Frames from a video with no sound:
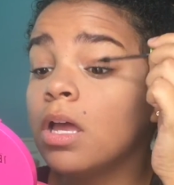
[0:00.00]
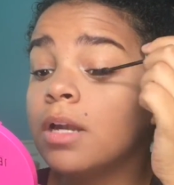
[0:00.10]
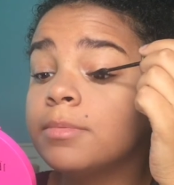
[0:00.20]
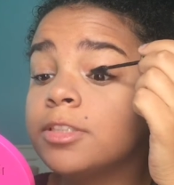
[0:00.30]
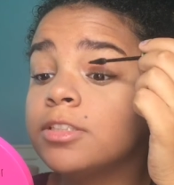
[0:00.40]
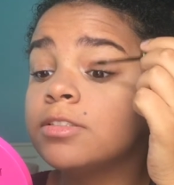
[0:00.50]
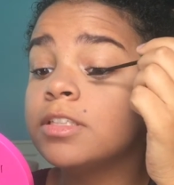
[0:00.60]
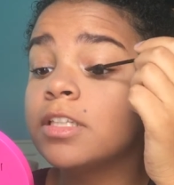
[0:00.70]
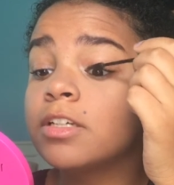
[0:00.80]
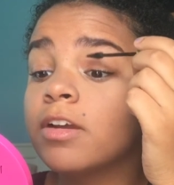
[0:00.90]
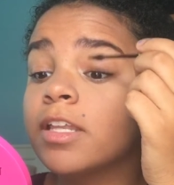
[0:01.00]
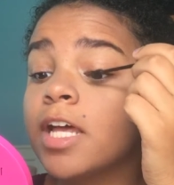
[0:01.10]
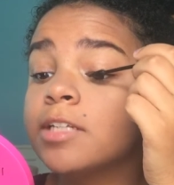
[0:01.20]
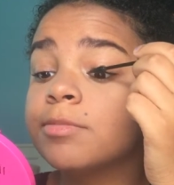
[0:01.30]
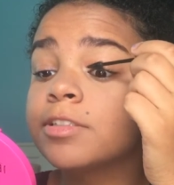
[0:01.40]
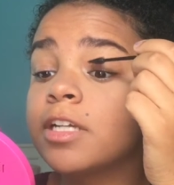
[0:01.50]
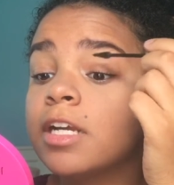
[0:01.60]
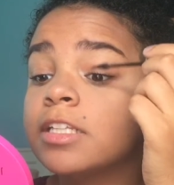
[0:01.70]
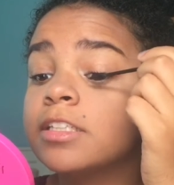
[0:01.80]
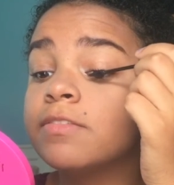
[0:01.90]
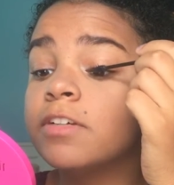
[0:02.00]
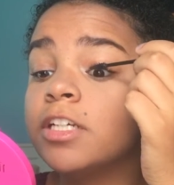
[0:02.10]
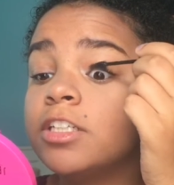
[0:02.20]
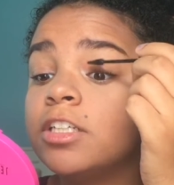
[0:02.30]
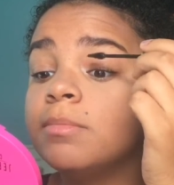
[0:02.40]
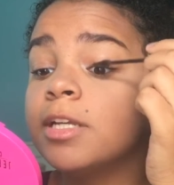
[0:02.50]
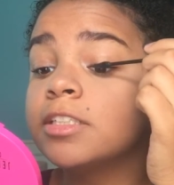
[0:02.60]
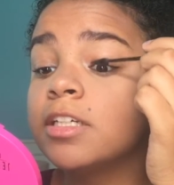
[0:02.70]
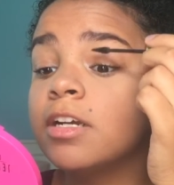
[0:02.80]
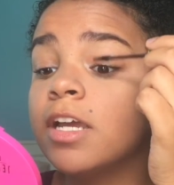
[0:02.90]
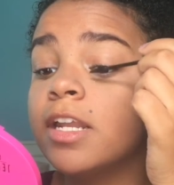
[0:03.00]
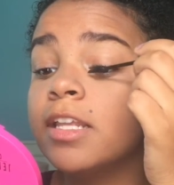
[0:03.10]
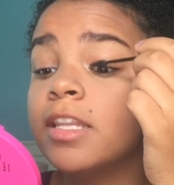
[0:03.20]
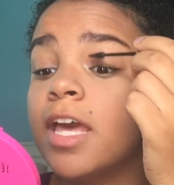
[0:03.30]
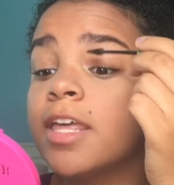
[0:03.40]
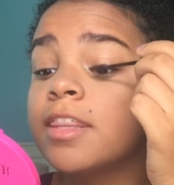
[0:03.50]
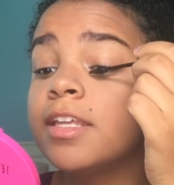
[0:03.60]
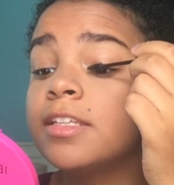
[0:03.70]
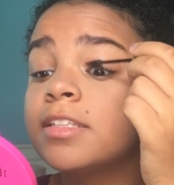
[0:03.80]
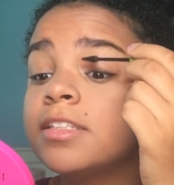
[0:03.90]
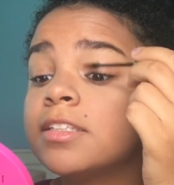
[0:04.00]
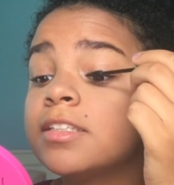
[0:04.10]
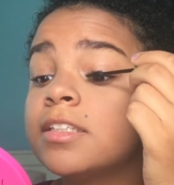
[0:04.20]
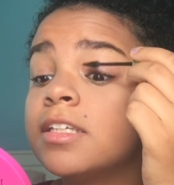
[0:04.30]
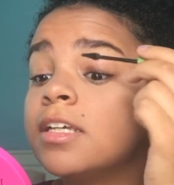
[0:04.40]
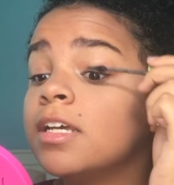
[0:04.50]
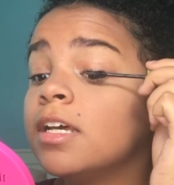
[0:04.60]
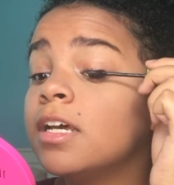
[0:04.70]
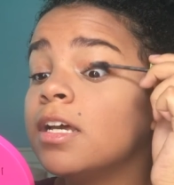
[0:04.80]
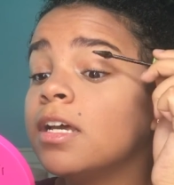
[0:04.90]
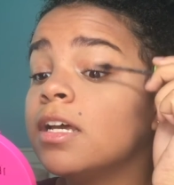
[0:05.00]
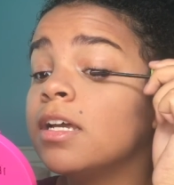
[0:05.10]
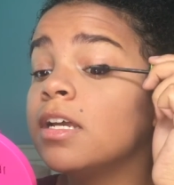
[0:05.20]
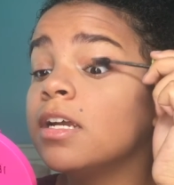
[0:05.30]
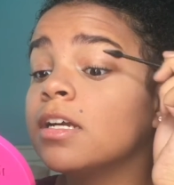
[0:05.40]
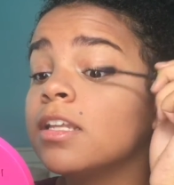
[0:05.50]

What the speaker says: I'm just using the Great Lash Mascara. This is a very cheap mascara, and it lengthens your